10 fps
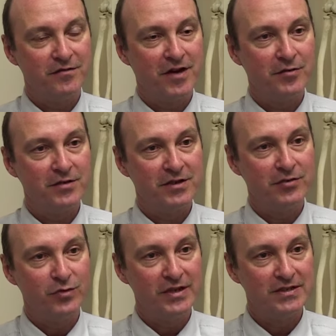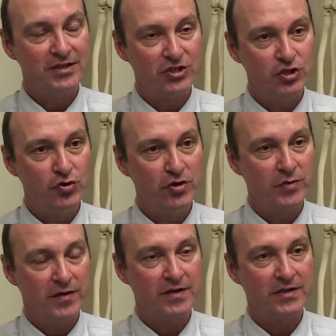founded a research unit
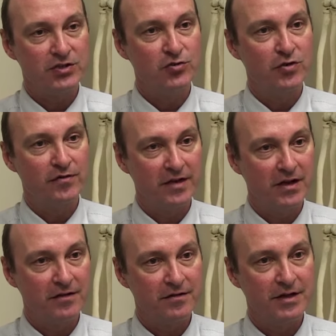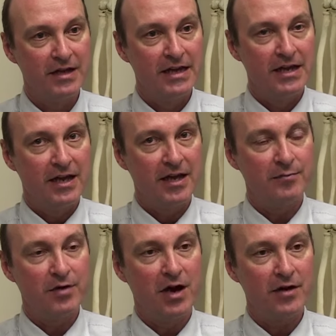within the School of Health,
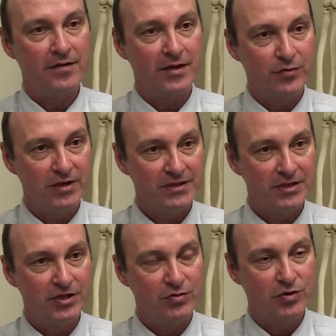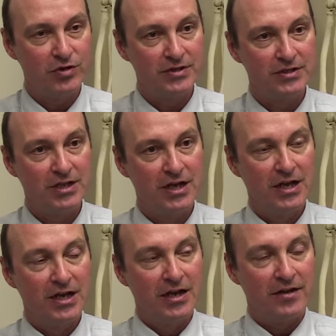and part of that research was
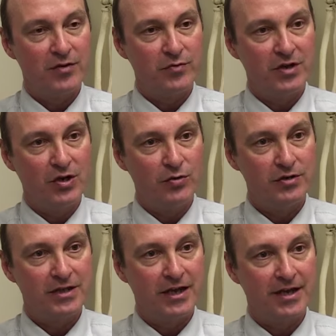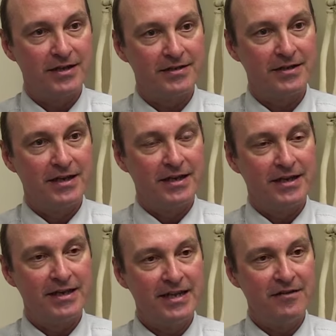that we looked at
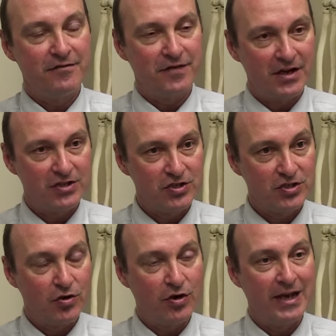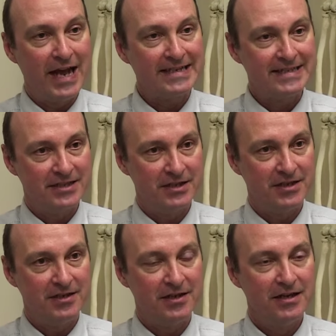knee function or
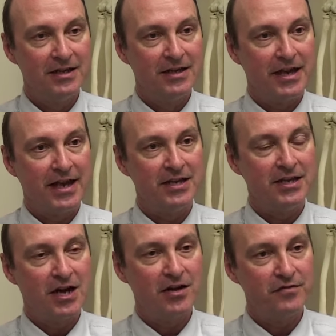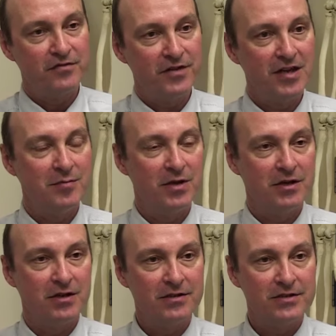laxity in young
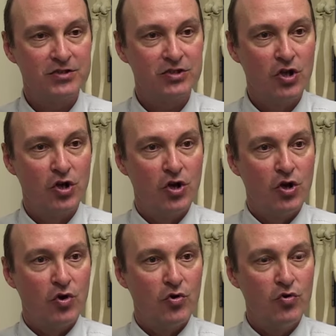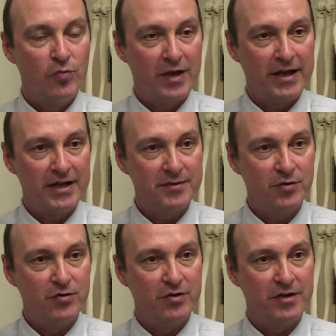females who play
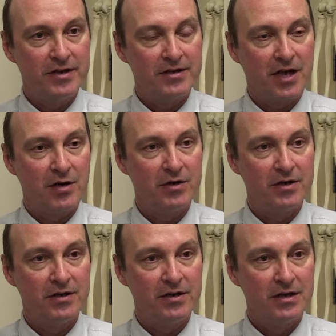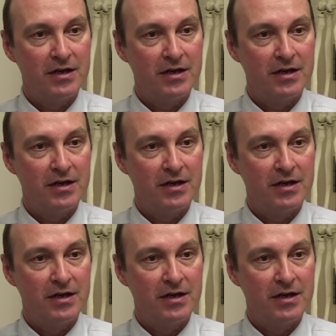netball, and our